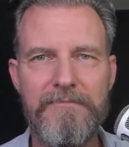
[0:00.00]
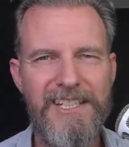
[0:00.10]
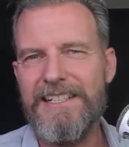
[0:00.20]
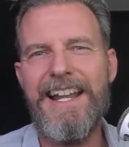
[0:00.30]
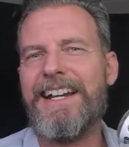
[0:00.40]

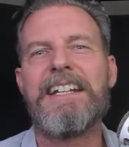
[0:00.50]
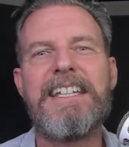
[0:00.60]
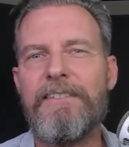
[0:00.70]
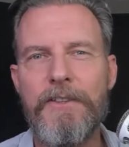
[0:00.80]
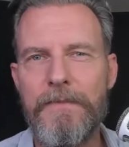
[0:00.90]
She's not going to
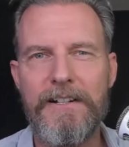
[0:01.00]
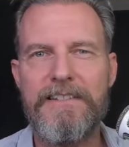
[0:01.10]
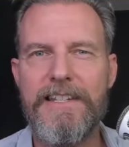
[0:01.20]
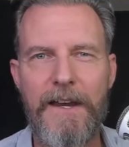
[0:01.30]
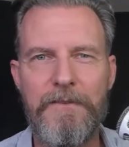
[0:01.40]
give them their
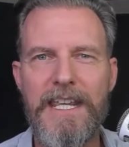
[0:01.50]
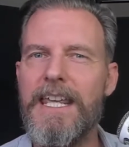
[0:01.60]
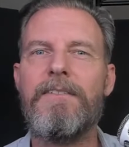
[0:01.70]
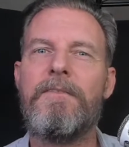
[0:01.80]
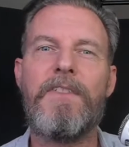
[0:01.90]
safety,
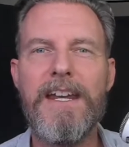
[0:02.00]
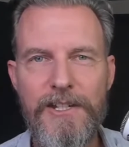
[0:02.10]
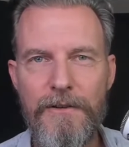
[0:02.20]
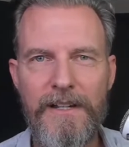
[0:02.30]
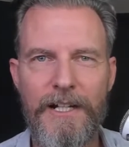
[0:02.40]
even if they
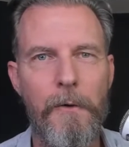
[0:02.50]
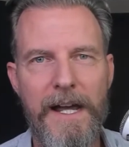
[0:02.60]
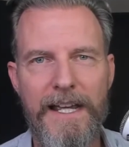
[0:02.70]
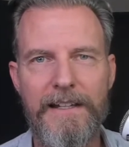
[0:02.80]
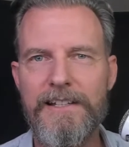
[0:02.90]
do get
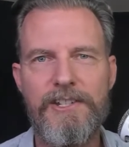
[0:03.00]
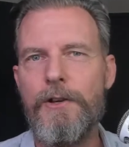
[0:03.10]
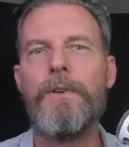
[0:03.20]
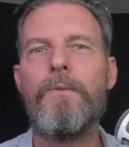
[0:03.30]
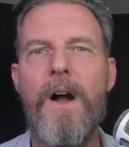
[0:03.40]
away.
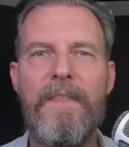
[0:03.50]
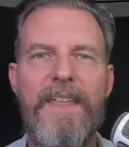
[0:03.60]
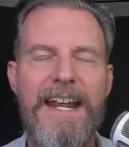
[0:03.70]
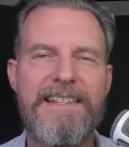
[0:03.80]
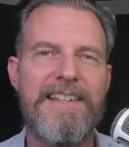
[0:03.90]
She wouldn't want
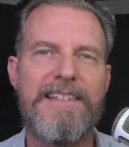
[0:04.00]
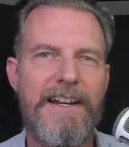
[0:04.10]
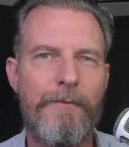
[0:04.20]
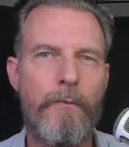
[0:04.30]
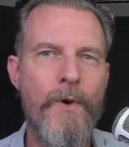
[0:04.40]
that as a
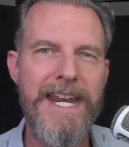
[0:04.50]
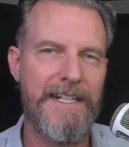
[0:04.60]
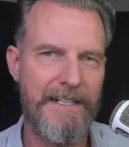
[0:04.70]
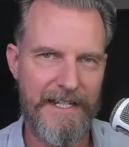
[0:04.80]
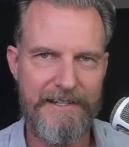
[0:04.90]
sign of
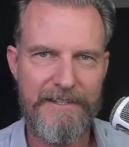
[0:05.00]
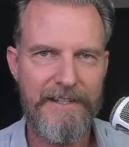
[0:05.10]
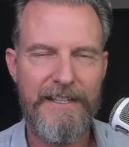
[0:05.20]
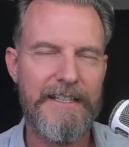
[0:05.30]
weakness,